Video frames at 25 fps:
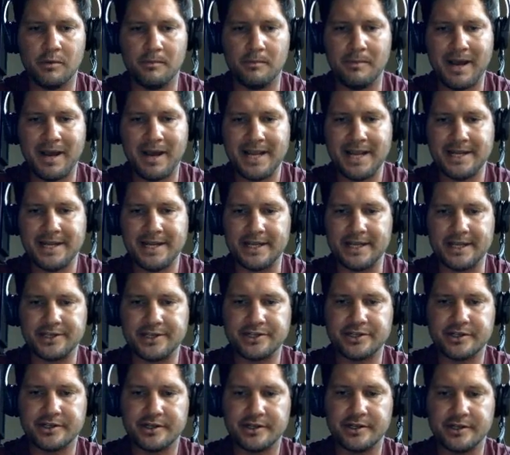my
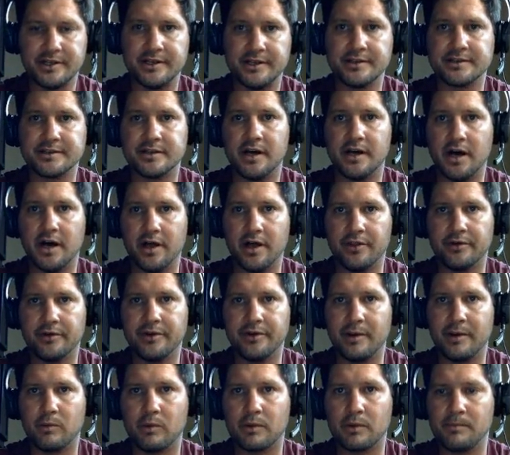niche is other
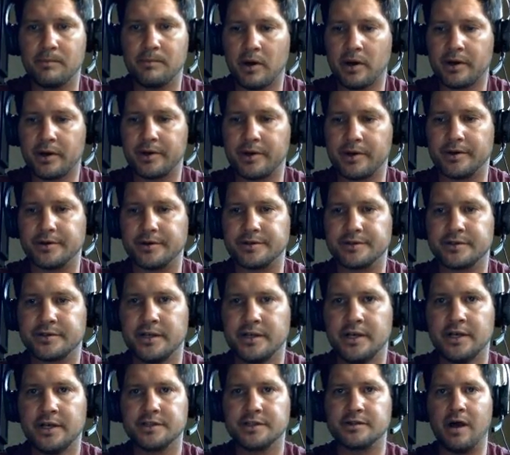network marketers.
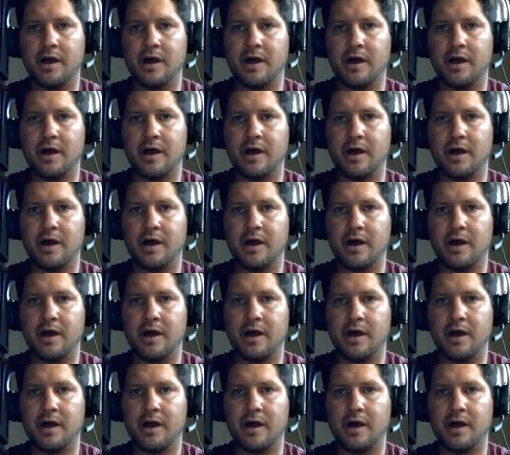So